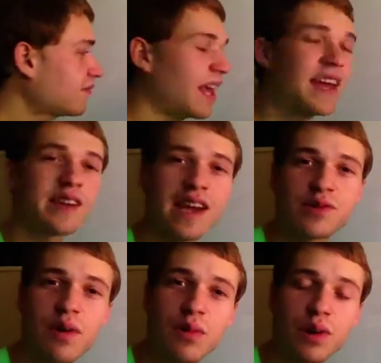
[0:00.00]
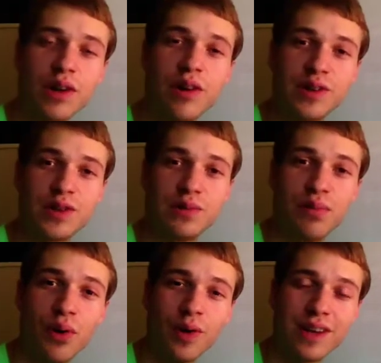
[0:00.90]
And guess where we're going to
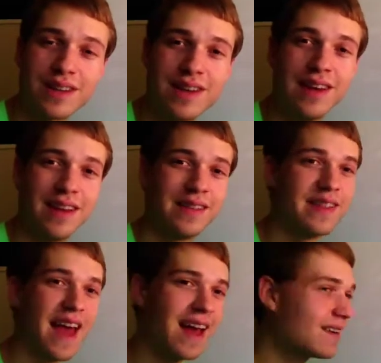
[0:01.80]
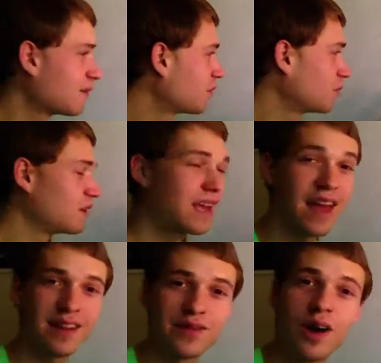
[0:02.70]
point that when we
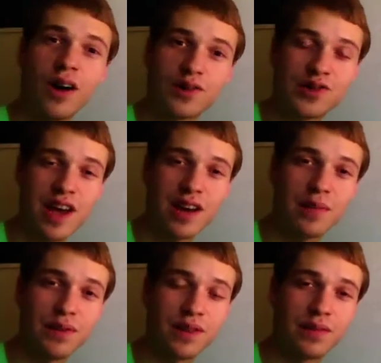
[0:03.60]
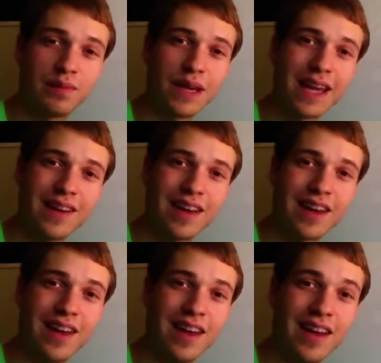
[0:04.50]
get it all set up in the beginning?
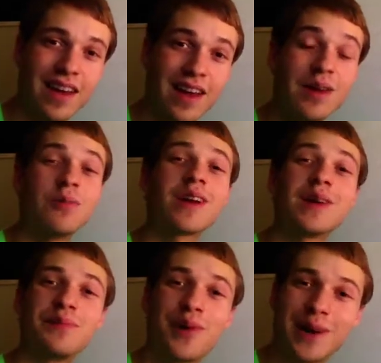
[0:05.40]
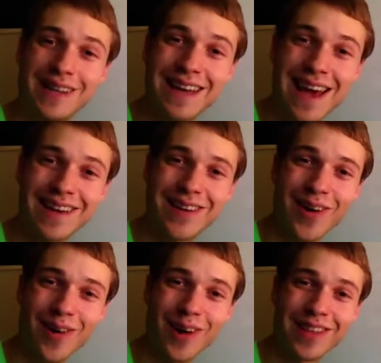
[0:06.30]
We're going to point it at
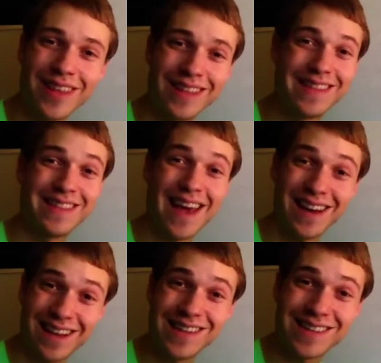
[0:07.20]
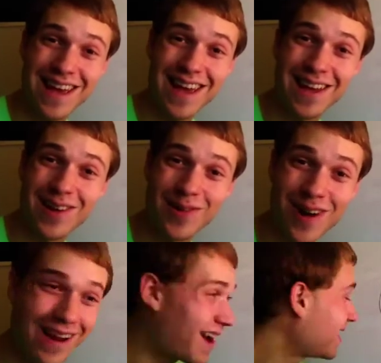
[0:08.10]
north. That is a
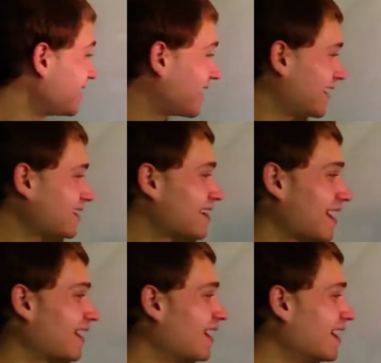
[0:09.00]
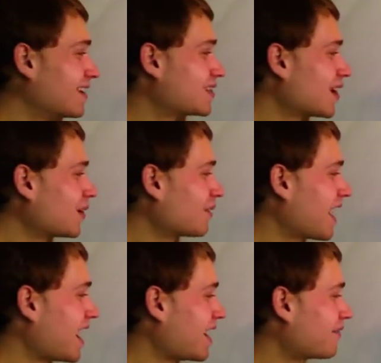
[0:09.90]
great idea, isn't it? So we
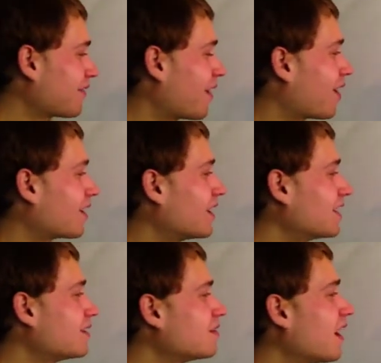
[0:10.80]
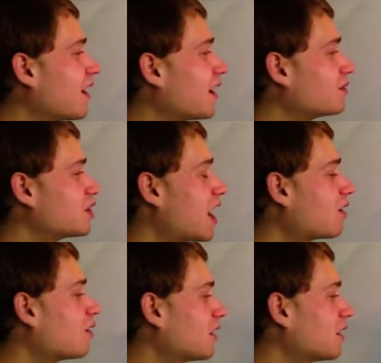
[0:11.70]
have our gyro.